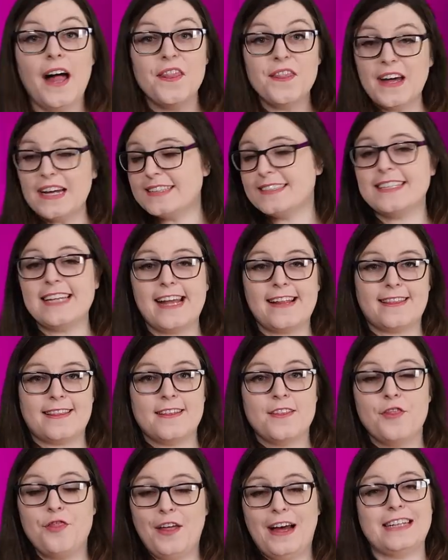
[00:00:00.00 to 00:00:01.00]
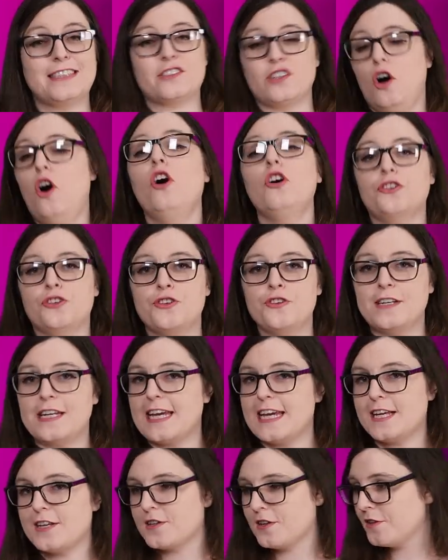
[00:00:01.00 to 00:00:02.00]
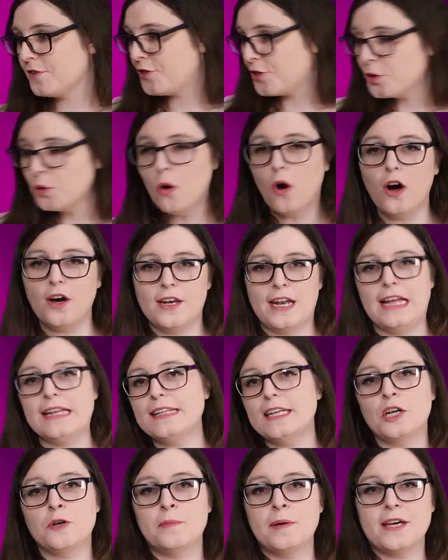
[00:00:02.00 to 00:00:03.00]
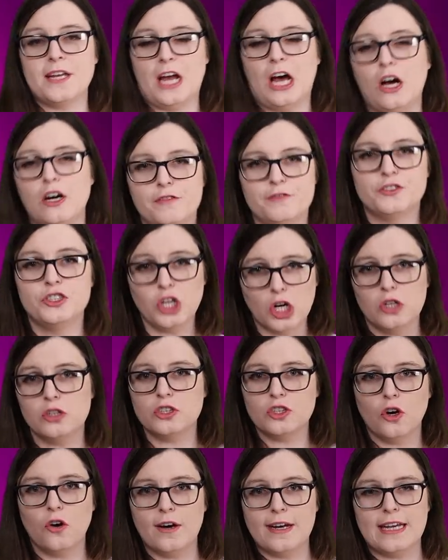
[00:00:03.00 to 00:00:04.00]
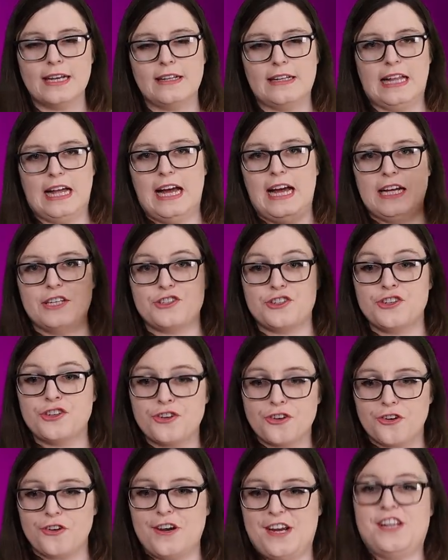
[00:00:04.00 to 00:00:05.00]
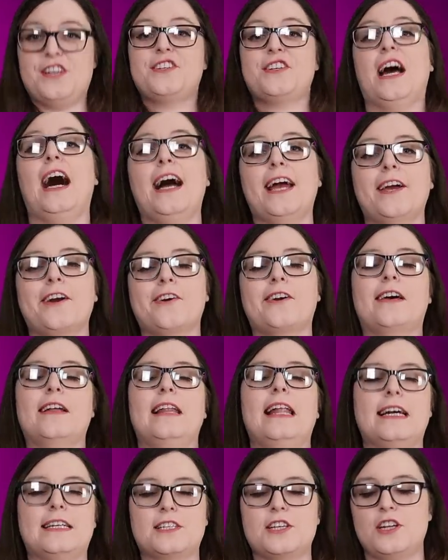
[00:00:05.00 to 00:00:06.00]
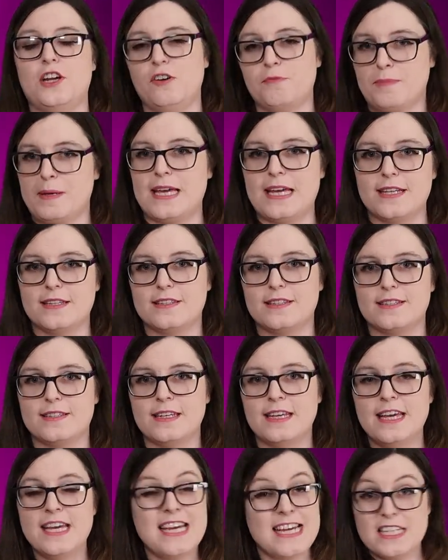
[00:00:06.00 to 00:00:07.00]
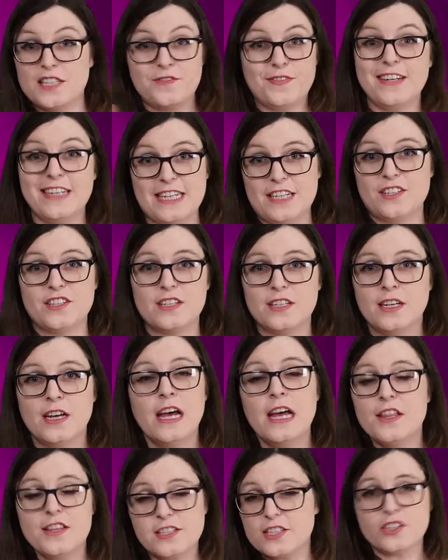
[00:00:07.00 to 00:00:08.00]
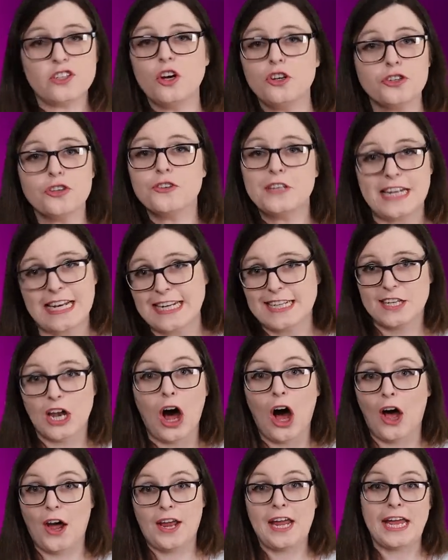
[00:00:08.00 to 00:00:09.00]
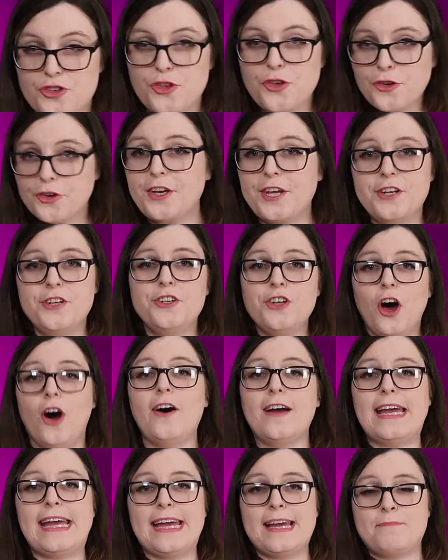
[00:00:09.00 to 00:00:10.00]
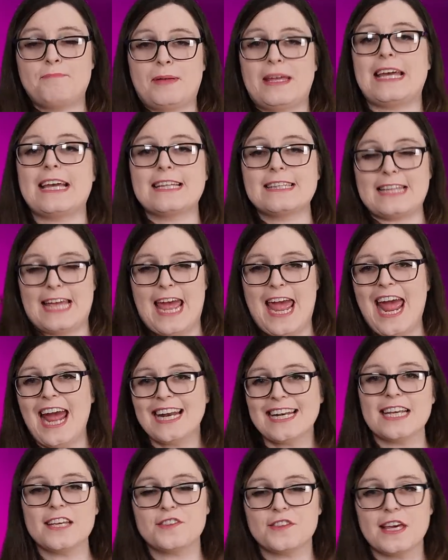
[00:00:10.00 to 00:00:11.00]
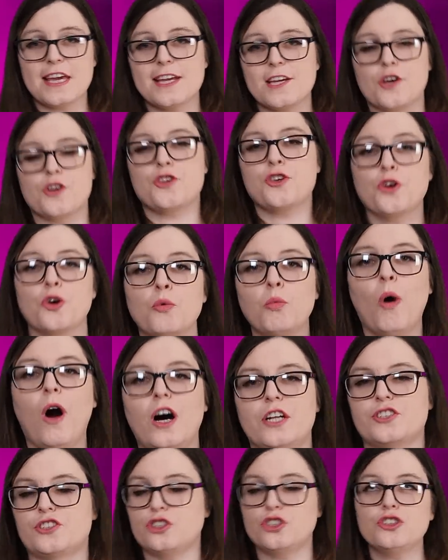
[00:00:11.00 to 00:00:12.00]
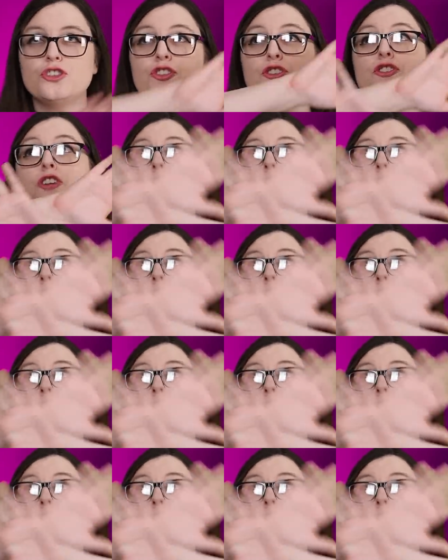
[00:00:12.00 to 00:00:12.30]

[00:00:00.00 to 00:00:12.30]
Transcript: And that's it. That's all you need. Throw on a little bit of Nuln Oil and your entire collection of paints is finished. This is all you need now. You can now paint anything you want. You do